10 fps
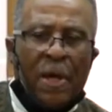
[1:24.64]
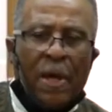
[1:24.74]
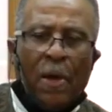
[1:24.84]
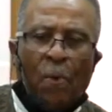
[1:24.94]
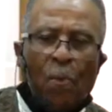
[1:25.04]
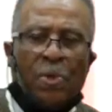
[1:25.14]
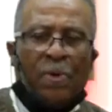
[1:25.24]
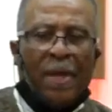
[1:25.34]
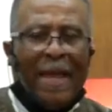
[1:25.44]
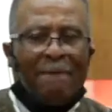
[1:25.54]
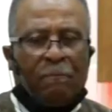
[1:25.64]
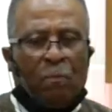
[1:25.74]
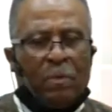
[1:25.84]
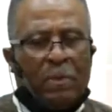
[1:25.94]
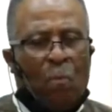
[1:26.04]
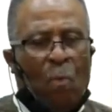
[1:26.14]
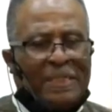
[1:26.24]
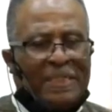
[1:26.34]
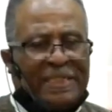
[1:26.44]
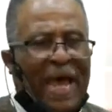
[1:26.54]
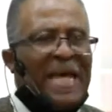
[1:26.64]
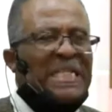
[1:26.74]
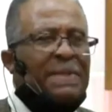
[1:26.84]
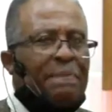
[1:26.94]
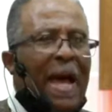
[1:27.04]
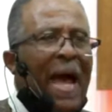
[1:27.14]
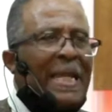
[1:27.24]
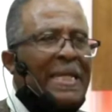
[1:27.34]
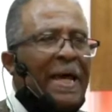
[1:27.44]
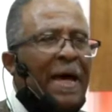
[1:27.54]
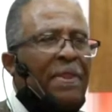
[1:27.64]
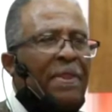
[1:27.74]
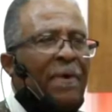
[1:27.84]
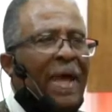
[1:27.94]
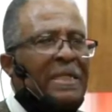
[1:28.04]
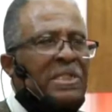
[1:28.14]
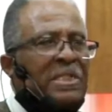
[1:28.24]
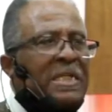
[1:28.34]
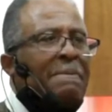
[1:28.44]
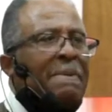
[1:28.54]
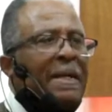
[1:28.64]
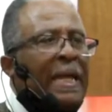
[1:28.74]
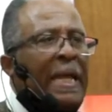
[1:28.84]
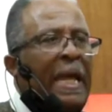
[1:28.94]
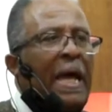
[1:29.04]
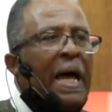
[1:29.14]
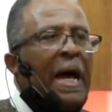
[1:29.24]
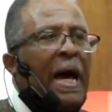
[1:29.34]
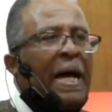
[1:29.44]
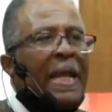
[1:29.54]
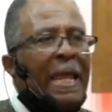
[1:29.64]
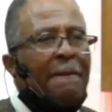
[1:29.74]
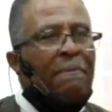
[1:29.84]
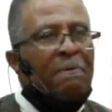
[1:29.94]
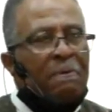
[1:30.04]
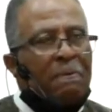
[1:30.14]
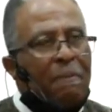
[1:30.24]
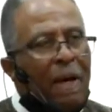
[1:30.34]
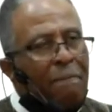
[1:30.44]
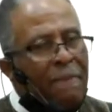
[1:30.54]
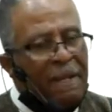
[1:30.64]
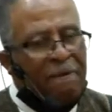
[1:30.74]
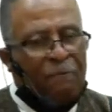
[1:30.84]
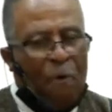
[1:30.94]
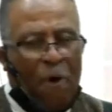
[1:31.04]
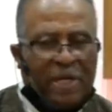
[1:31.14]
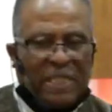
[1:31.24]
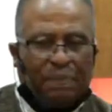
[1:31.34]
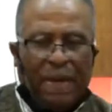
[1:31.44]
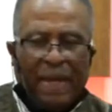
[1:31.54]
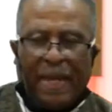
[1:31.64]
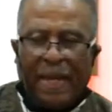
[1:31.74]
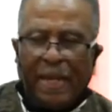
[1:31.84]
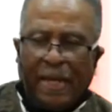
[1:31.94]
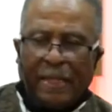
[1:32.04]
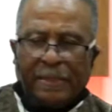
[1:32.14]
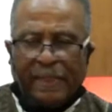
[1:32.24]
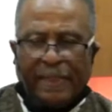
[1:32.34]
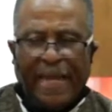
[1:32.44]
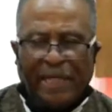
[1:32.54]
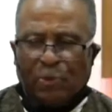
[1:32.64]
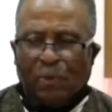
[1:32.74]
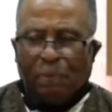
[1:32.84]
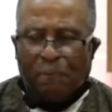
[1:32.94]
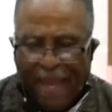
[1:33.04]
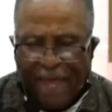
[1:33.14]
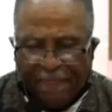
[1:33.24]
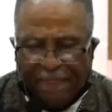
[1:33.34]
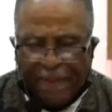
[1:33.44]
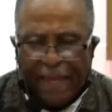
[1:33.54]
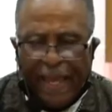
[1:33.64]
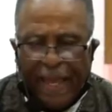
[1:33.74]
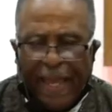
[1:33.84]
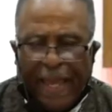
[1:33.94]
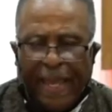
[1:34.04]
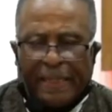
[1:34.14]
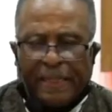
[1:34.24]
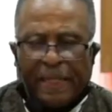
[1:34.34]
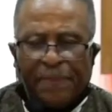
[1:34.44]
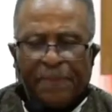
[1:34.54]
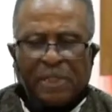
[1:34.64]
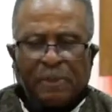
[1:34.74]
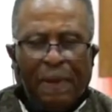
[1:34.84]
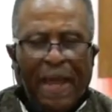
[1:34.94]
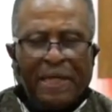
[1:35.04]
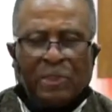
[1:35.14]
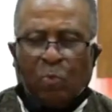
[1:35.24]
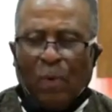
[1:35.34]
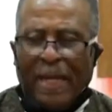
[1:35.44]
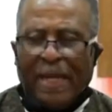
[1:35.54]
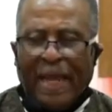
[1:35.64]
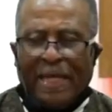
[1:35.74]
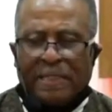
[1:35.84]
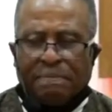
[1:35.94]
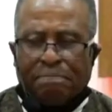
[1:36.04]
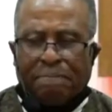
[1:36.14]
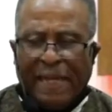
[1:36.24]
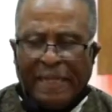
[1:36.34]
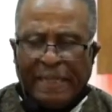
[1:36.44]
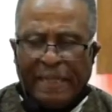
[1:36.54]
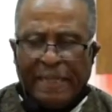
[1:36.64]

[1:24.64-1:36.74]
when you have one task behind the other and seemingly unable, uh, metaphorically speaking, uh, to catch your breath. And uh, this past week has been